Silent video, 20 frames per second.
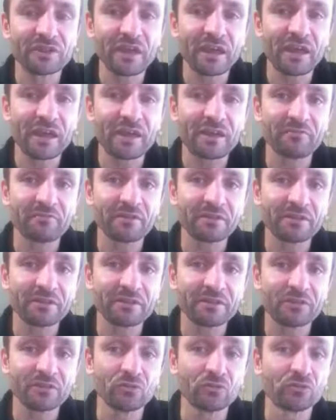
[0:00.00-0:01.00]
Um,
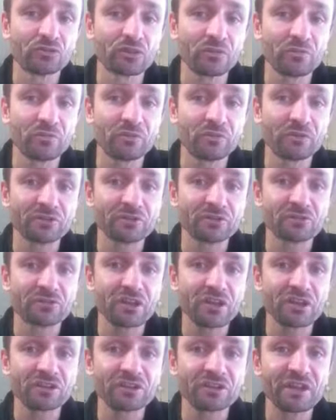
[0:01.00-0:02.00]
also a personal
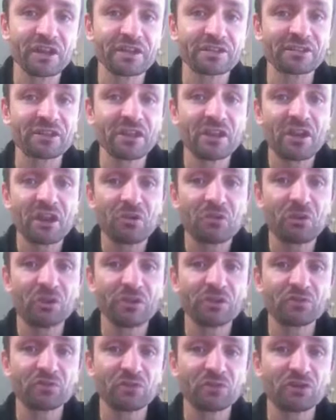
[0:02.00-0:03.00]
charging case where
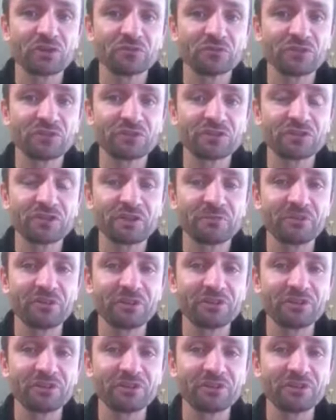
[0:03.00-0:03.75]
this one comes in a slimmer